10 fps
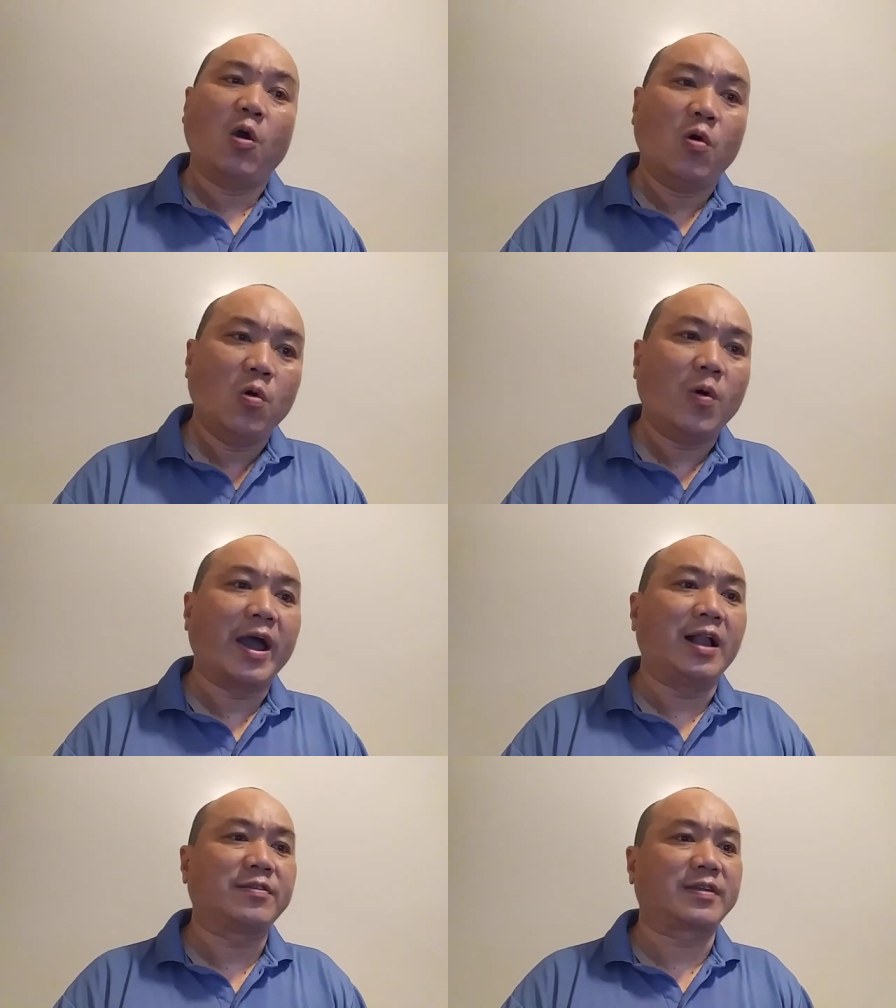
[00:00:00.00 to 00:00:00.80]
who
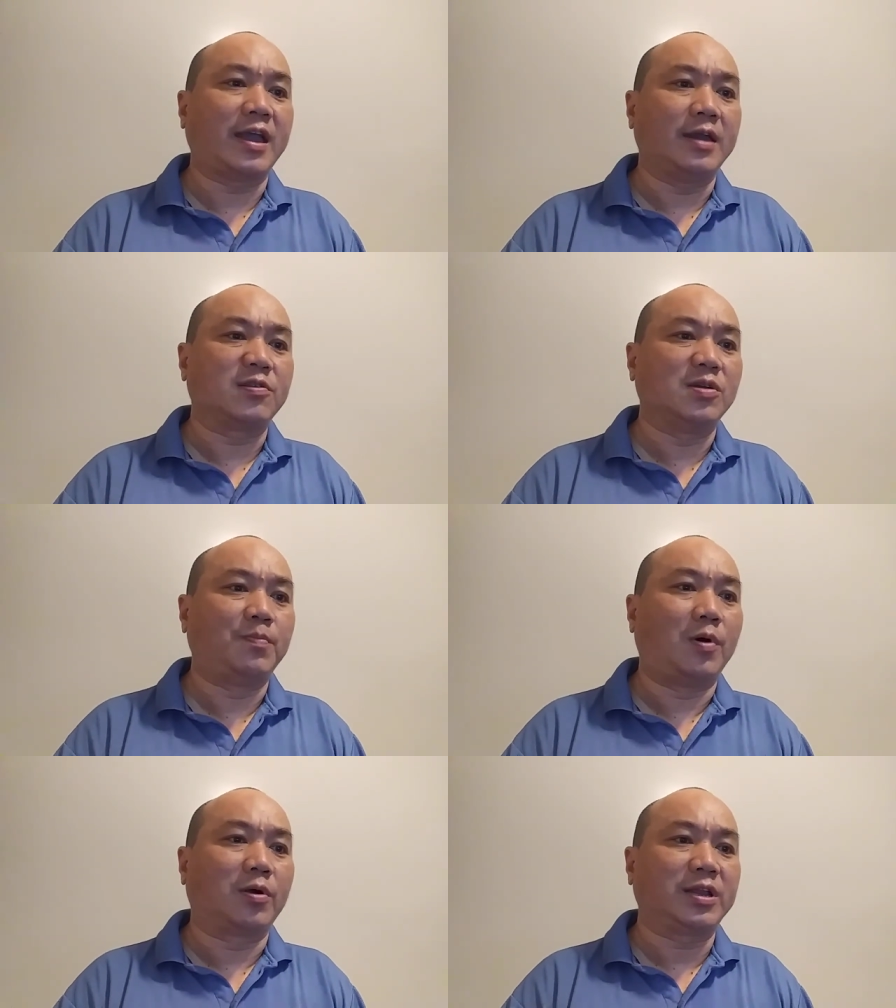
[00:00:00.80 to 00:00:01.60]
else can
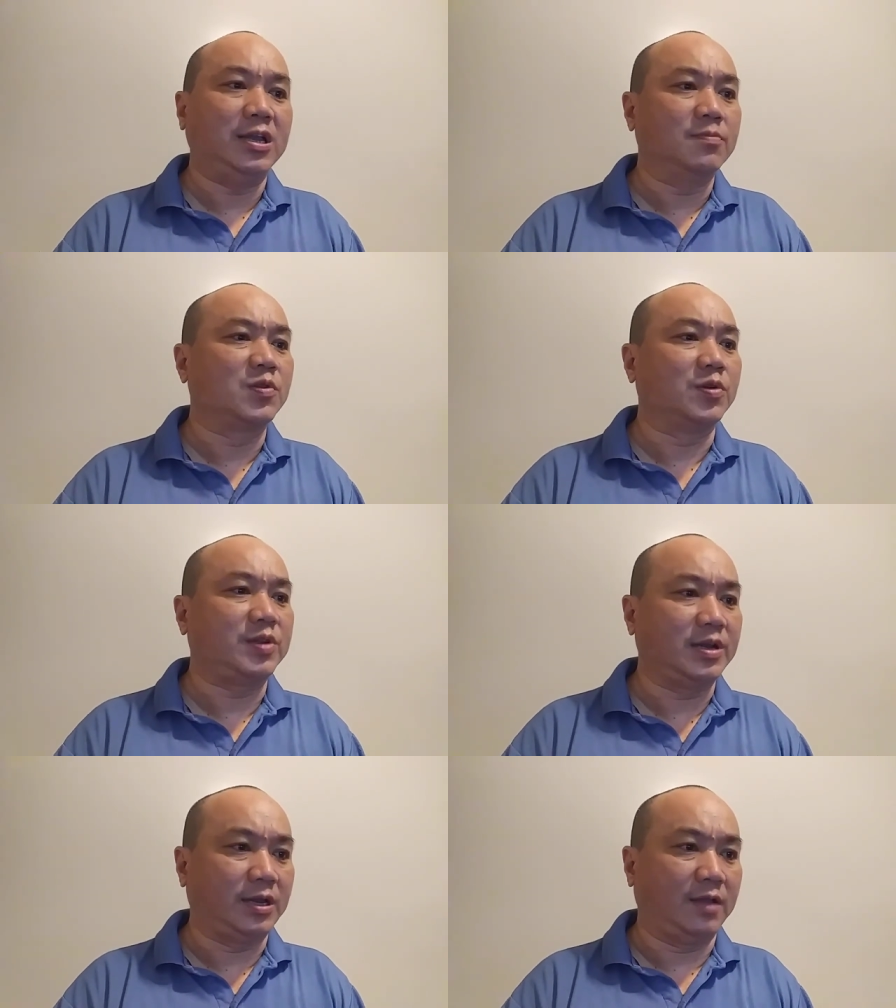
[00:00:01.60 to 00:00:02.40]
support him
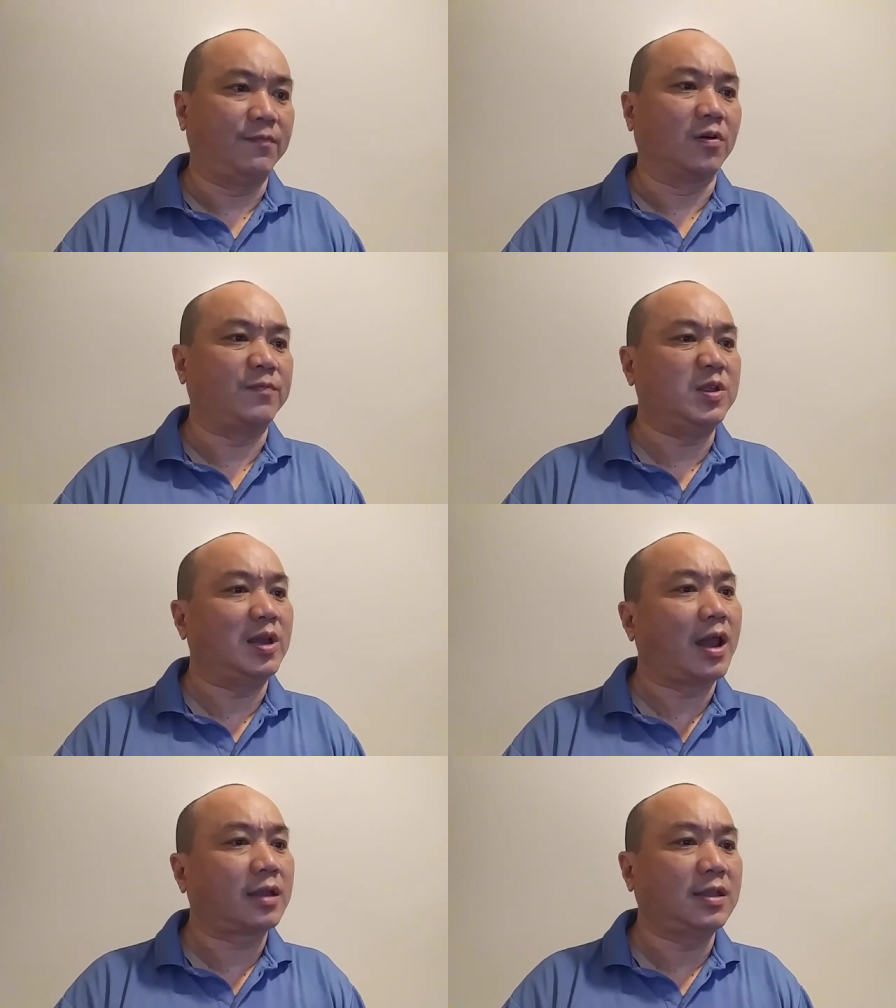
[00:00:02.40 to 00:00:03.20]
socially for
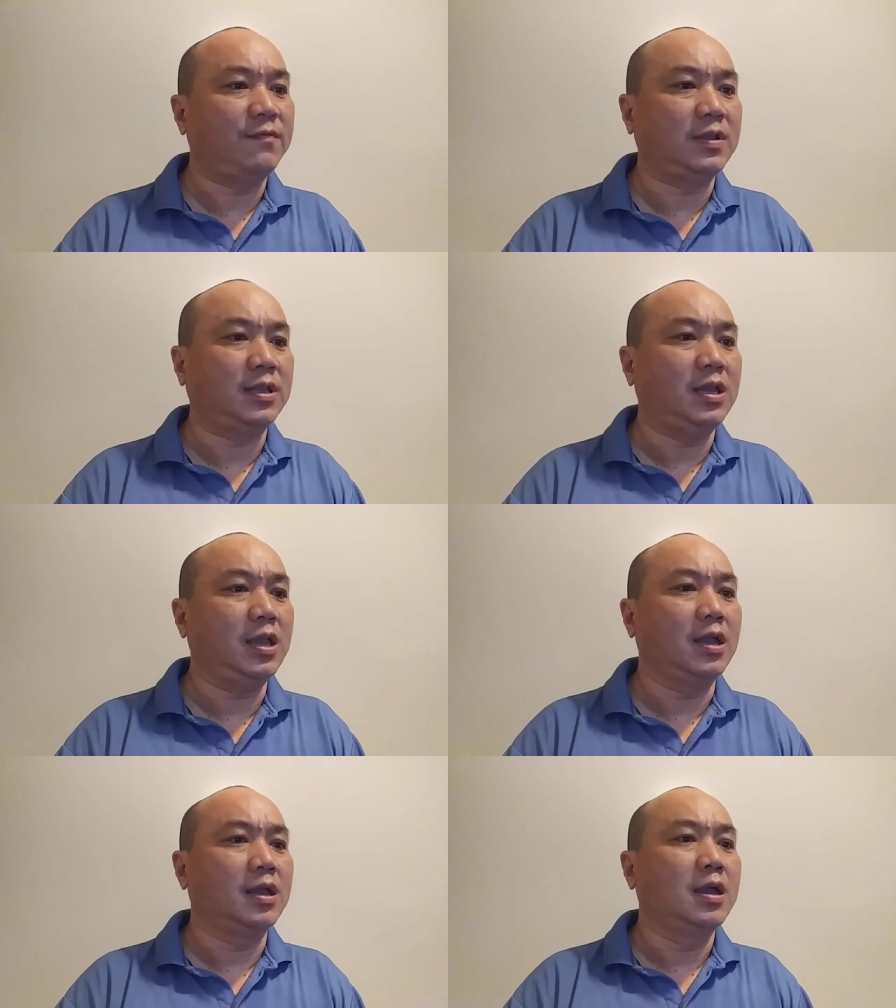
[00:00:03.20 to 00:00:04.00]
physical activity
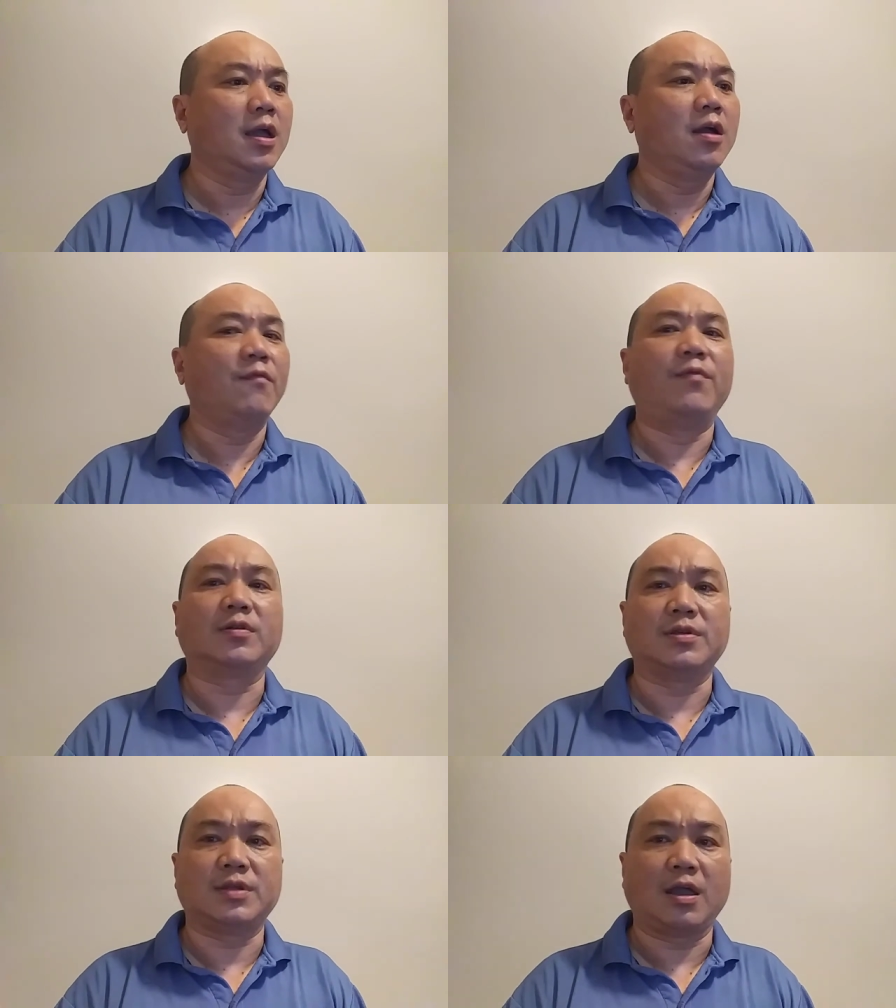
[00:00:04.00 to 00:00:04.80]
for
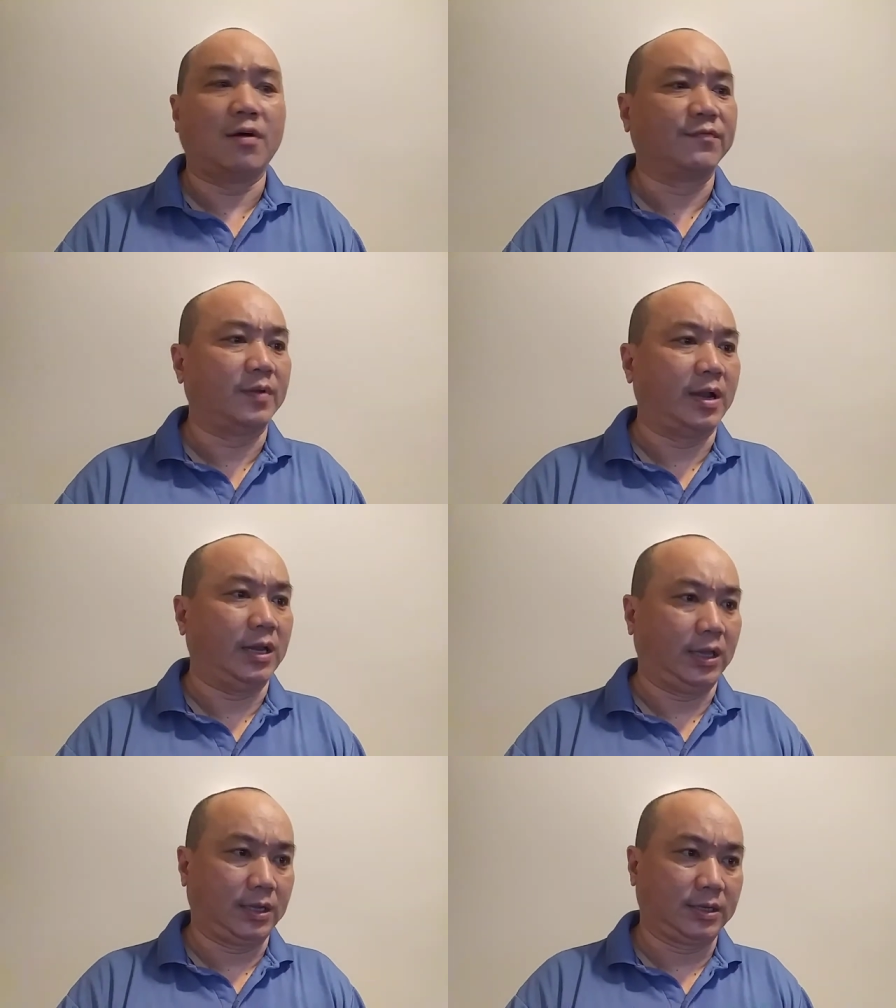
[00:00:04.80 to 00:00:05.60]
the sake of
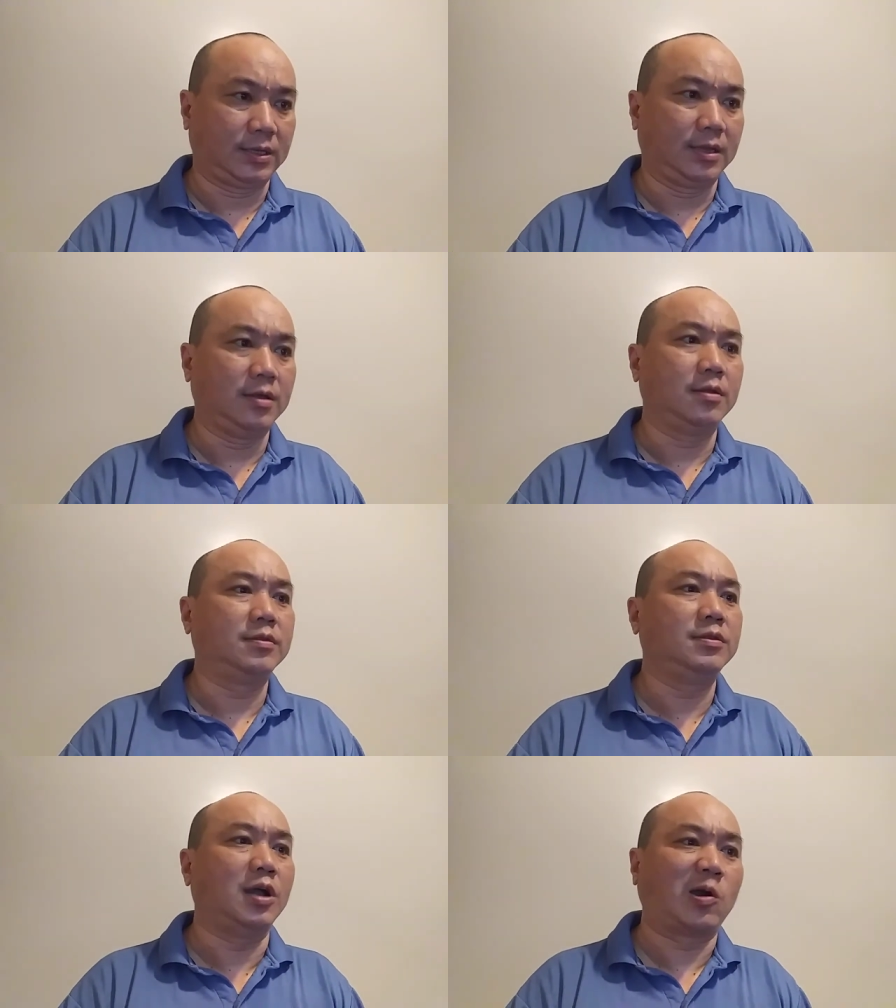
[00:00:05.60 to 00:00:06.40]
training.
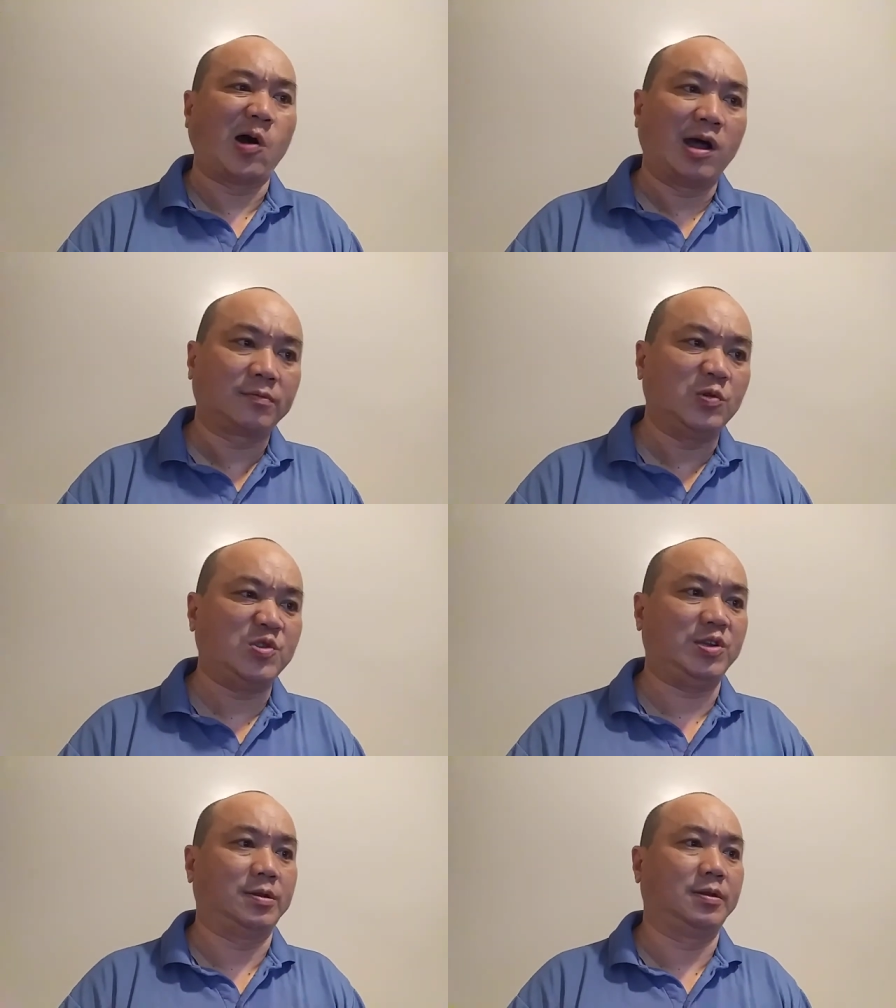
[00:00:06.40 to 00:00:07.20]
The
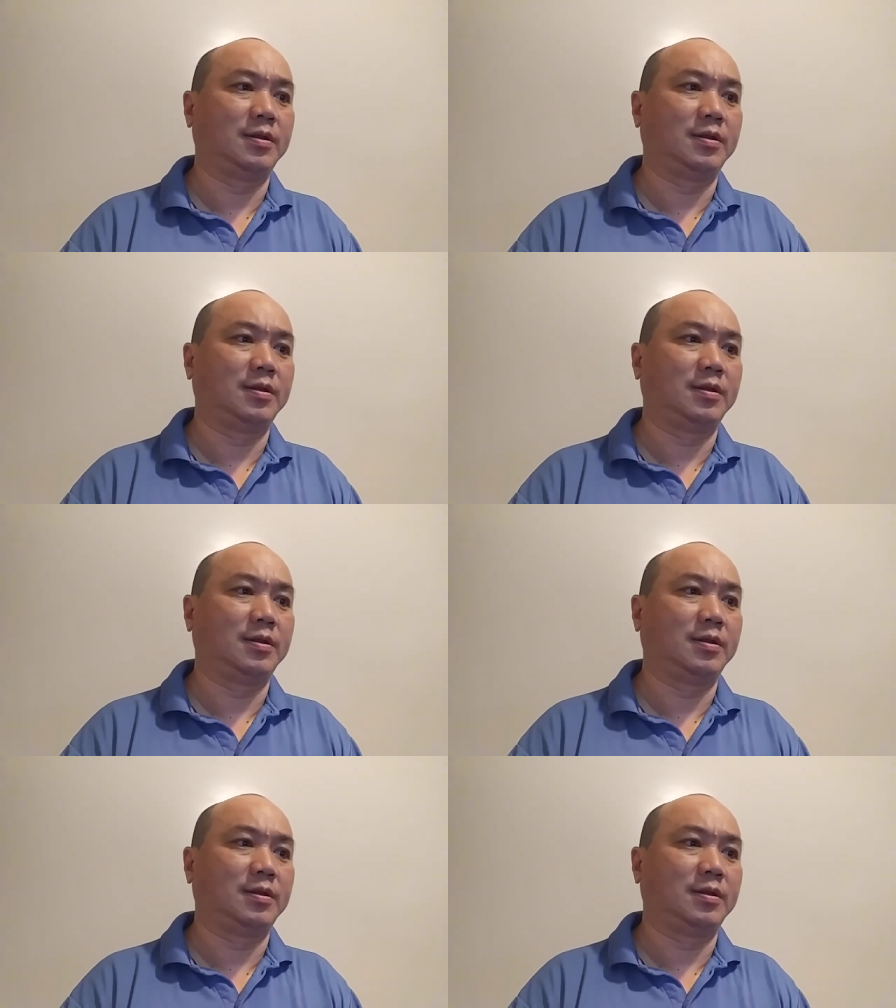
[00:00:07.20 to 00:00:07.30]
conclusion.